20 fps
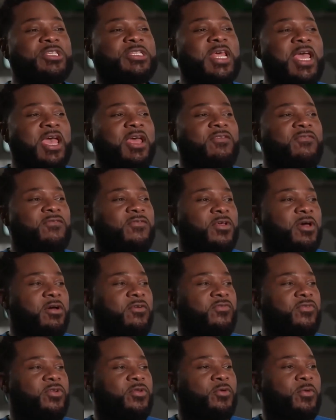this story
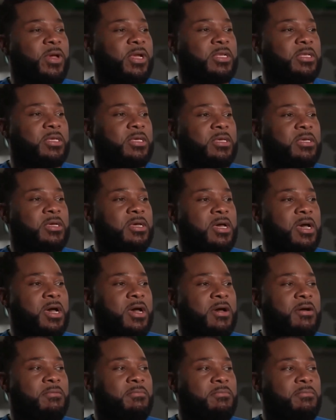buried are counting on us to
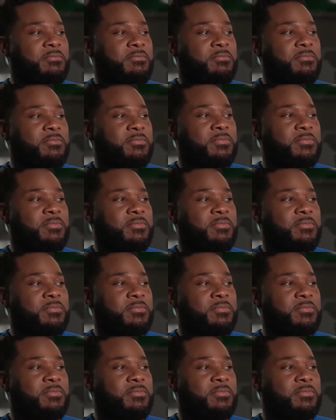forget.